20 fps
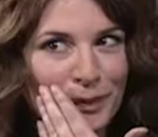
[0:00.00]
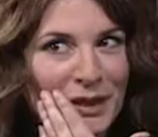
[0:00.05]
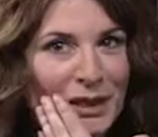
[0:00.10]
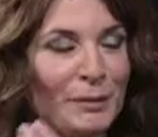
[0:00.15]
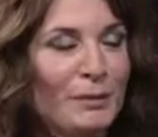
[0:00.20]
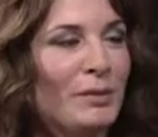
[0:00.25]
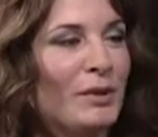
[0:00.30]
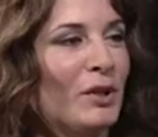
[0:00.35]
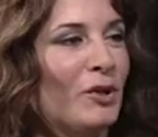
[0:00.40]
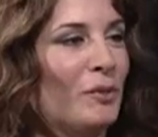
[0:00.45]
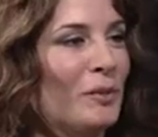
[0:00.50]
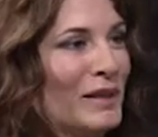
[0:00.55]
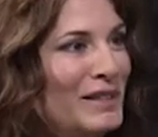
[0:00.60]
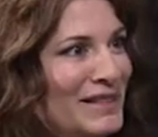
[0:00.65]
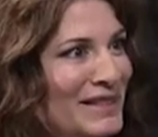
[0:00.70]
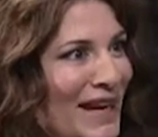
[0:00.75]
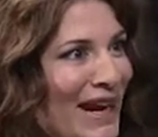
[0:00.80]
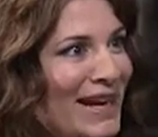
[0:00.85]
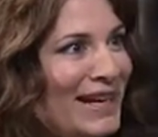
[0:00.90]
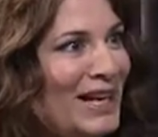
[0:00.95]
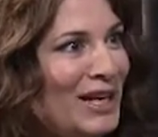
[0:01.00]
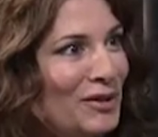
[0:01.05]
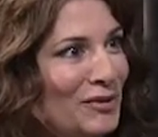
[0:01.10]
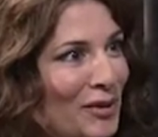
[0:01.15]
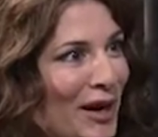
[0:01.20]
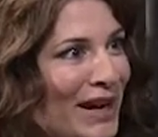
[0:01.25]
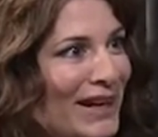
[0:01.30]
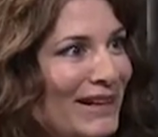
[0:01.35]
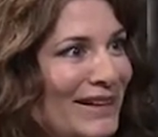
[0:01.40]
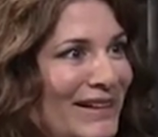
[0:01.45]
Beep, you've been
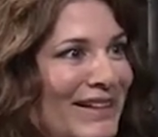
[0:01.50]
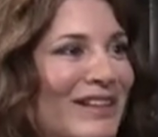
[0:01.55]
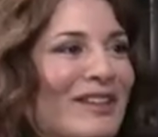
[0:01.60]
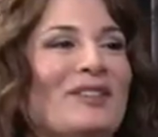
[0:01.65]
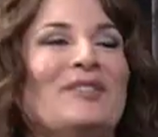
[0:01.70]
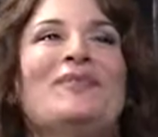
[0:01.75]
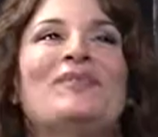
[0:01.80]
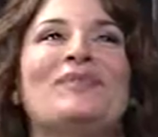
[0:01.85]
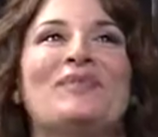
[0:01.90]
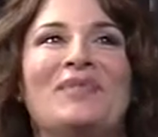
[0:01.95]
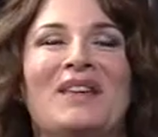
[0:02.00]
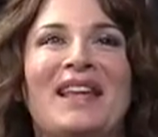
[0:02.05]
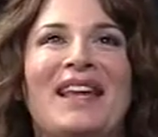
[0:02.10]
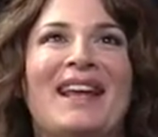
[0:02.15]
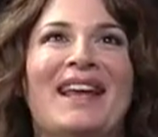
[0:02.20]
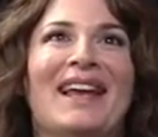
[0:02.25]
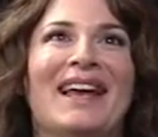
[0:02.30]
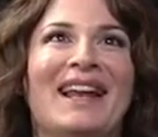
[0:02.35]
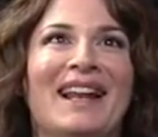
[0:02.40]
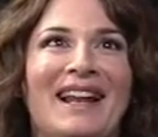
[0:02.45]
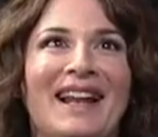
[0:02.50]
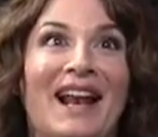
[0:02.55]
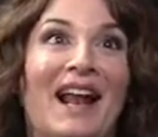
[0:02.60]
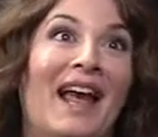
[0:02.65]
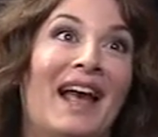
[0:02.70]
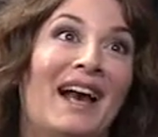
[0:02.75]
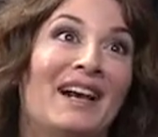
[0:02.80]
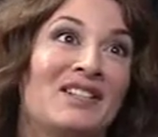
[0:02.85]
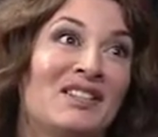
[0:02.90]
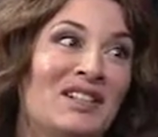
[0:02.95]
dating, right? You know." And
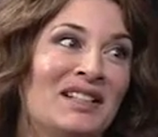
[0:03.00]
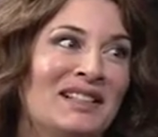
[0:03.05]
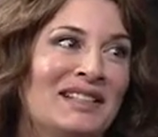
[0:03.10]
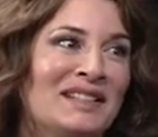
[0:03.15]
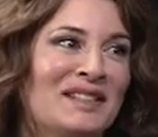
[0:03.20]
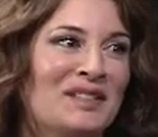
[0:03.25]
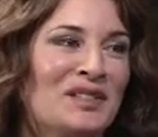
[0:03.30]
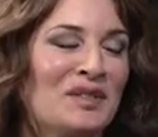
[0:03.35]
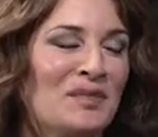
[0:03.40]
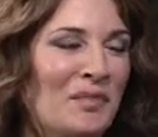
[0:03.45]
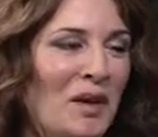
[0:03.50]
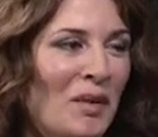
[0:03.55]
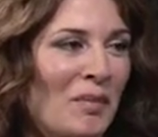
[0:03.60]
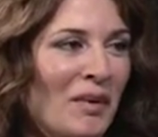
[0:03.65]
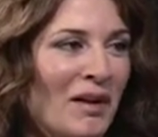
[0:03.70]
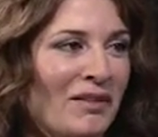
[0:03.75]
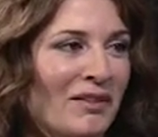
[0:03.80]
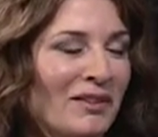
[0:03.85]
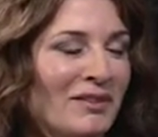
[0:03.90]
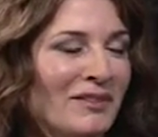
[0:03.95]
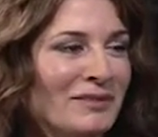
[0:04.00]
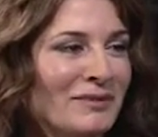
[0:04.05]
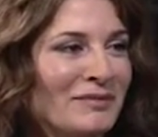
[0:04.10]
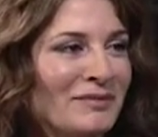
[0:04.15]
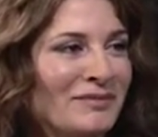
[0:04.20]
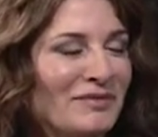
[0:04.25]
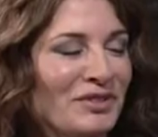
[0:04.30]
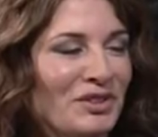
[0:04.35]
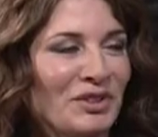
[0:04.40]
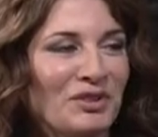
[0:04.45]
I actually listened to my mother
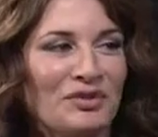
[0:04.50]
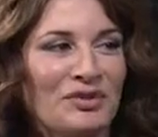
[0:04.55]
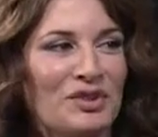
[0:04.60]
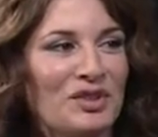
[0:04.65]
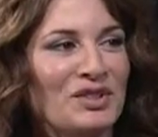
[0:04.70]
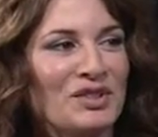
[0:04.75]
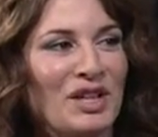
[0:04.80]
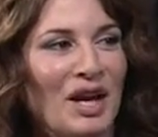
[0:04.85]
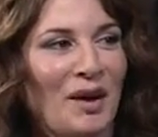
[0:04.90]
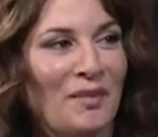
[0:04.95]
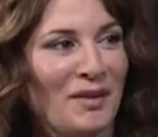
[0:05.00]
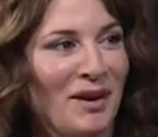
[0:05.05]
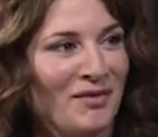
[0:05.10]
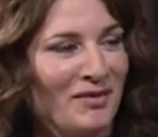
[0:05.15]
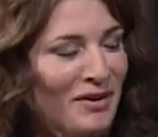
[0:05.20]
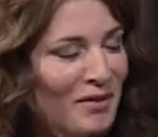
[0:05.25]
for the oh, first oh, time did.